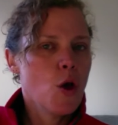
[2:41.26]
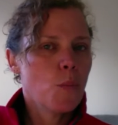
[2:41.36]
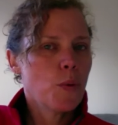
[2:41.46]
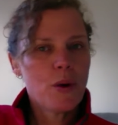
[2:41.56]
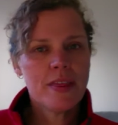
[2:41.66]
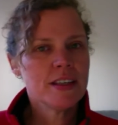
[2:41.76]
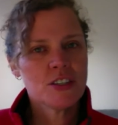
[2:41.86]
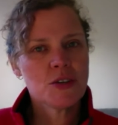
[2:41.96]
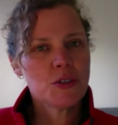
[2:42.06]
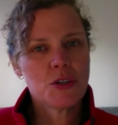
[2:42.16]
But when there's
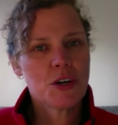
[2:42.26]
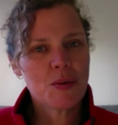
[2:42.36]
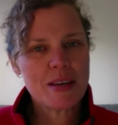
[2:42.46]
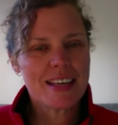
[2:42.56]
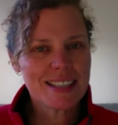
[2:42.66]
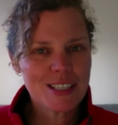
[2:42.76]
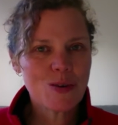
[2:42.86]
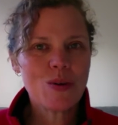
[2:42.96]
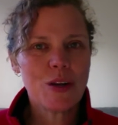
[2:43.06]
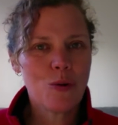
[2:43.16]
no tsunami, there's
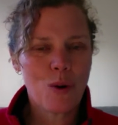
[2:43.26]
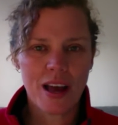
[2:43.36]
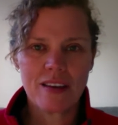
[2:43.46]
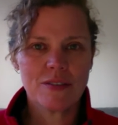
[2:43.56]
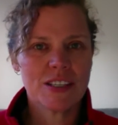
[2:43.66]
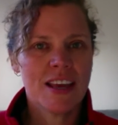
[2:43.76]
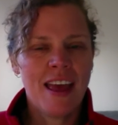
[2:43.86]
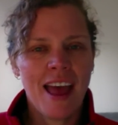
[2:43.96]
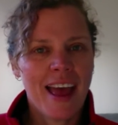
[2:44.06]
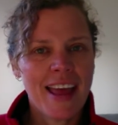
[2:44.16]
still little waves.
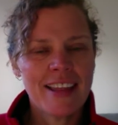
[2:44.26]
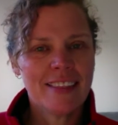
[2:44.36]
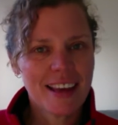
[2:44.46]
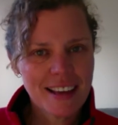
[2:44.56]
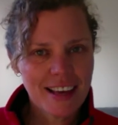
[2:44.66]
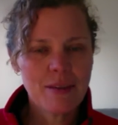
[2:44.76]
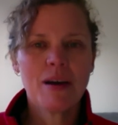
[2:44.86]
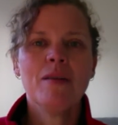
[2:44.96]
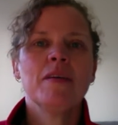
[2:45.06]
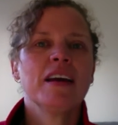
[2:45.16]
And they keep
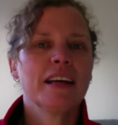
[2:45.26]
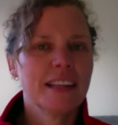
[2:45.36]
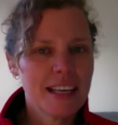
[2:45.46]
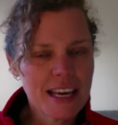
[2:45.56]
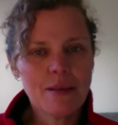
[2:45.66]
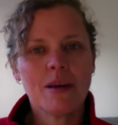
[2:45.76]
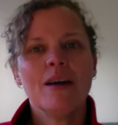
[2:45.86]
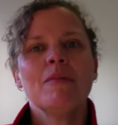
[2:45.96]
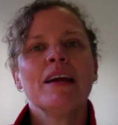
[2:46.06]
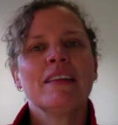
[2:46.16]
coming and they keep
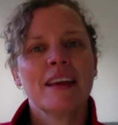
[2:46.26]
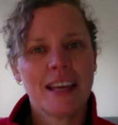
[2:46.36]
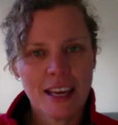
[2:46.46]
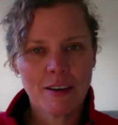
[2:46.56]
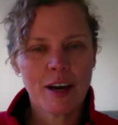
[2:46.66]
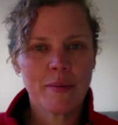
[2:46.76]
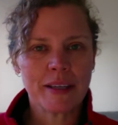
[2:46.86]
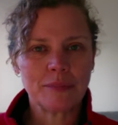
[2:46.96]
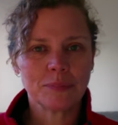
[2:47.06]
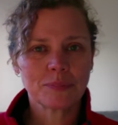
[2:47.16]
coming and they keep
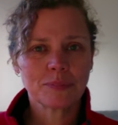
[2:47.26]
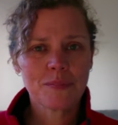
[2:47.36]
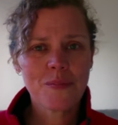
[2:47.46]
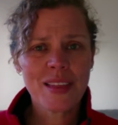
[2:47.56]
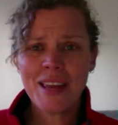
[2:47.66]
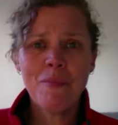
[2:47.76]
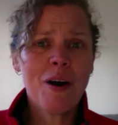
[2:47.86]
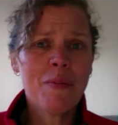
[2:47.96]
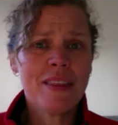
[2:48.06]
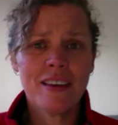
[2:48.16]
coming. It
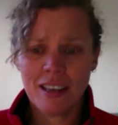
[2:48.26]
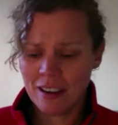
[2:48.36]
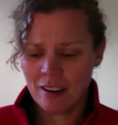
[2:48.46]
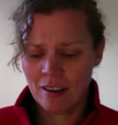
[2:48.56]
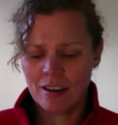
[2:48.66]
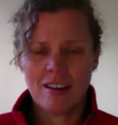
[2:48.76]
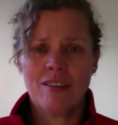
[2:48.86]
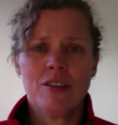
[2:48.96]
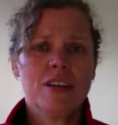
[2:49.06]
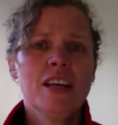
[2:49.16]
might be that, I don't
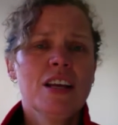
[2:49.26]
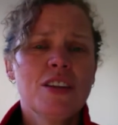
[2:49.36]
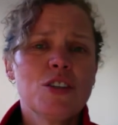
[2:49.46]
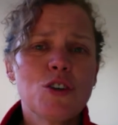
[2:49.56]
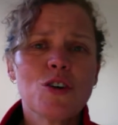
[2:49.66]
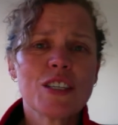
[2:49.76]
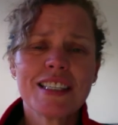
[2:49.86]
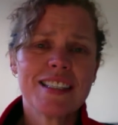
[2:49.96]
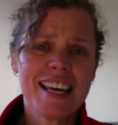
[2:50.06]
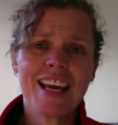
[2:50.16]
know, the dog's
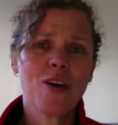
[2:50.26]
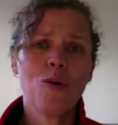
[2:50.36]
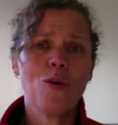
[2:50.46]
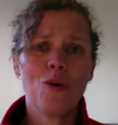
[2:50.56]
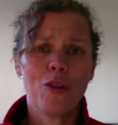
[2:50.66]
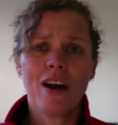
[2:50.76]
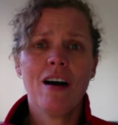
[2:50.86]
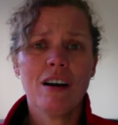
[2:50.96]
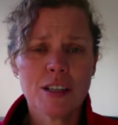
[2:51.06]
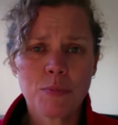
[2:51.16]
sick, or the
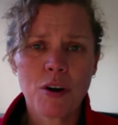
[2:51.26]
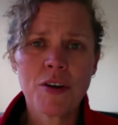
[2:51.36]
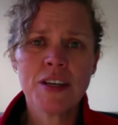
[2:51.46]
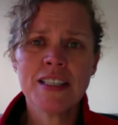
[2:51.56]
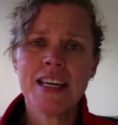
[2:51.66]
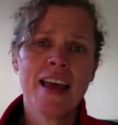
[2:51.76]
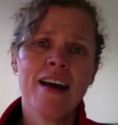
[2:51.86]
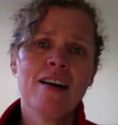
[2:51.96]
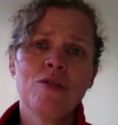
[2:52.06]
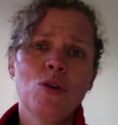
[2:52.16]
car's broken
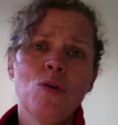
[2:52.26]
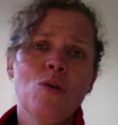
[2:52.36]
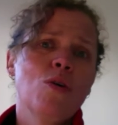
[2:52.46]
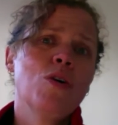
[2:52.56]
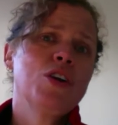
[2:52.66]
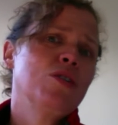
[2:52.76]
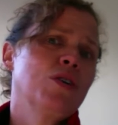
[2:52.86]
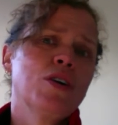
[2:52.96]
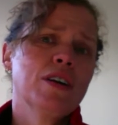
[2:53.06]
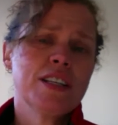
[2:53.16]
down, or you
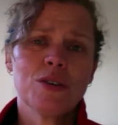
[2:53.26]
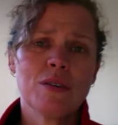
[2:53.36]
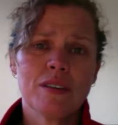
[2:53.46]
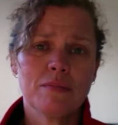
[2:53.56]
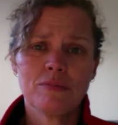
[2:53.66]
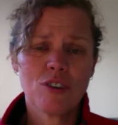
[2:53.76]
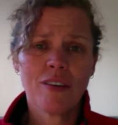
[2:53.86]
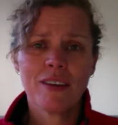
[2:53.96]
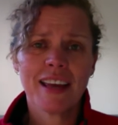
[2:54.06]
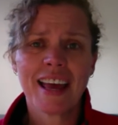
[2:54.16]
got into a
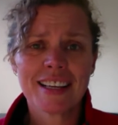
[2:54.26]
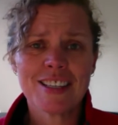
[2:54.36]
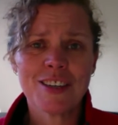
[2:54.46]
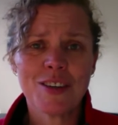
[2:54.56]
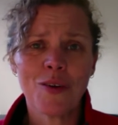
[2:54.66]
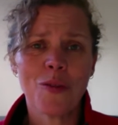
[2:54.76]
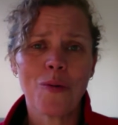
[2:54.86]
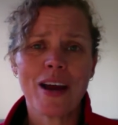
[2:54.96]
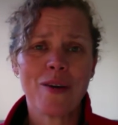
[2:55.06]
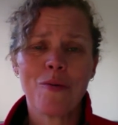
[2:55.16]
traffic accident on the
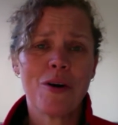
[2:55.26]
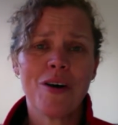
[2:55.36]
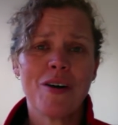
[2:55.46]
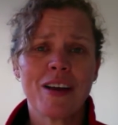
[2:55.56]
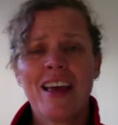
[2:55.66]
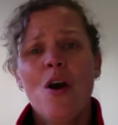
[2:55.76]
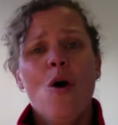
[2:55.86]
way to work,